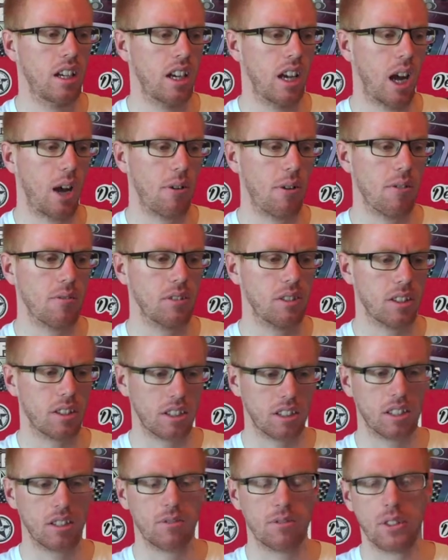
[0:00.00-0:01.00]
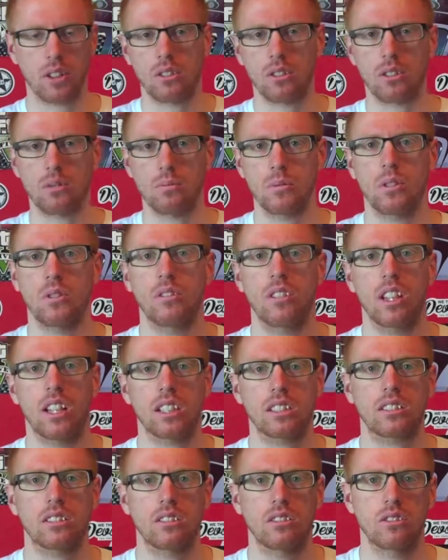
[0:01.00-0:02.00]
However, I think they focus more on
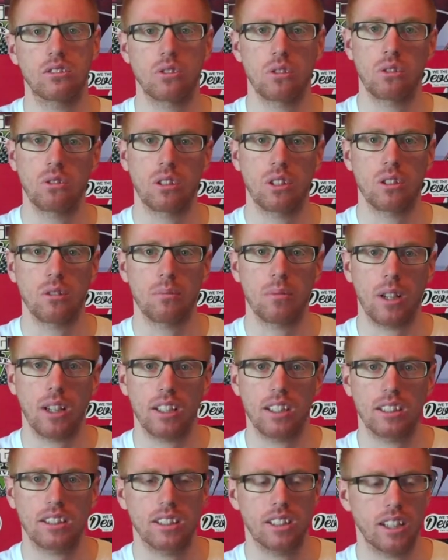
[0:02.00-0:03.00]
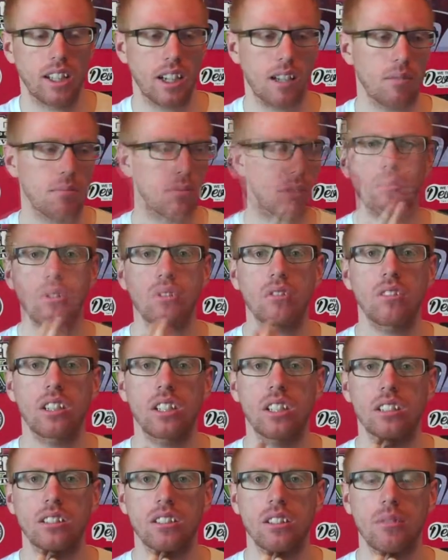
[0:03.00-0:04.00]
that on Dawn of the Planet of the Apes. But
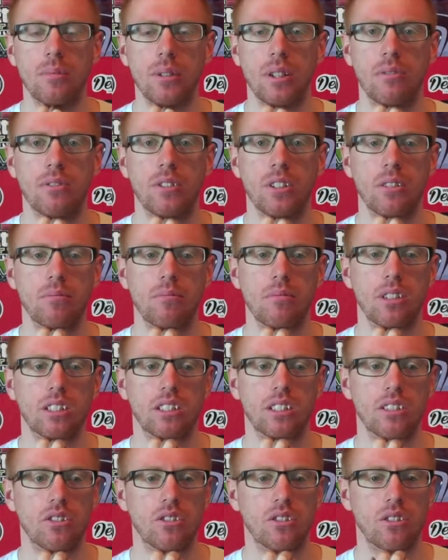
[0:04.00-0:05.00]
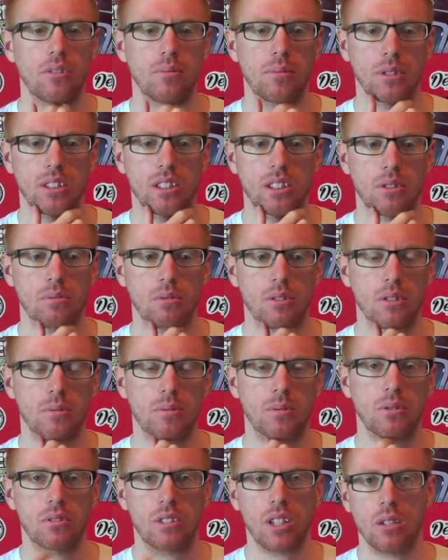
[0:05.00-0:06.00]
it's not a bad film. It's enjoyable, it's
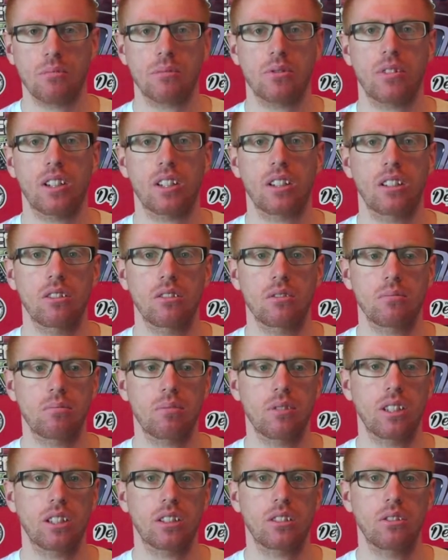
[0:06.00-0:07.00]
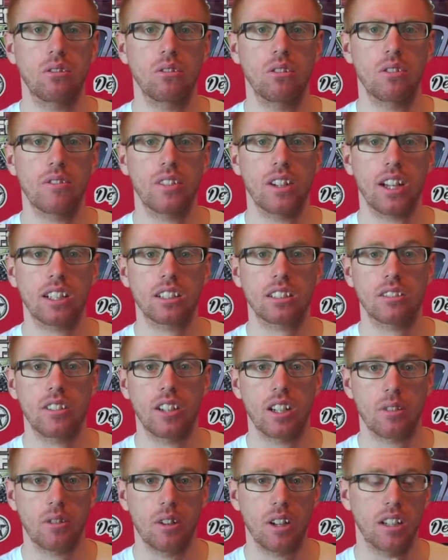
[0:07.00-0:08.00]
watchable. James Franco, pretty cool of an actor
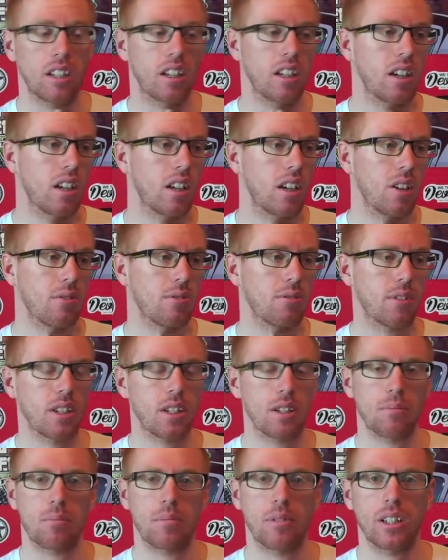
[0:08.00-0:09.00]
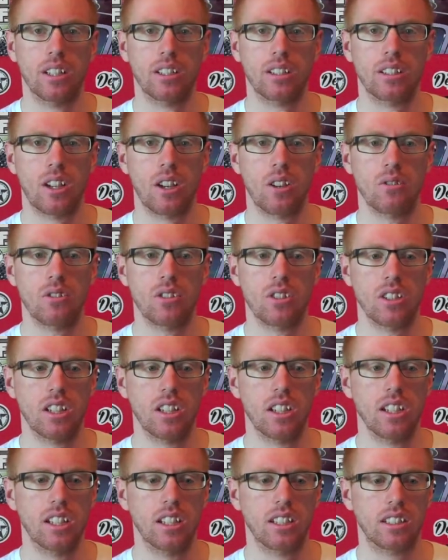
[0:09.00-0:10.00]
anyway. Frida Pinto,
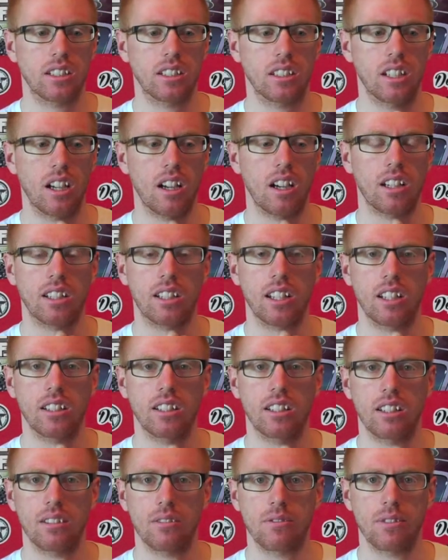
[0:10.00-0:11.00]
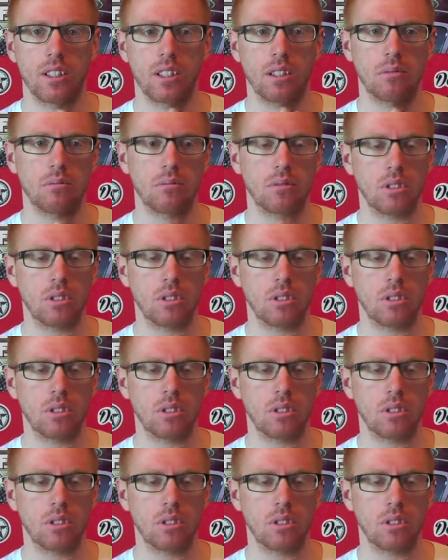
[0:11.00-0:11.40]
she is the eye candy of the film.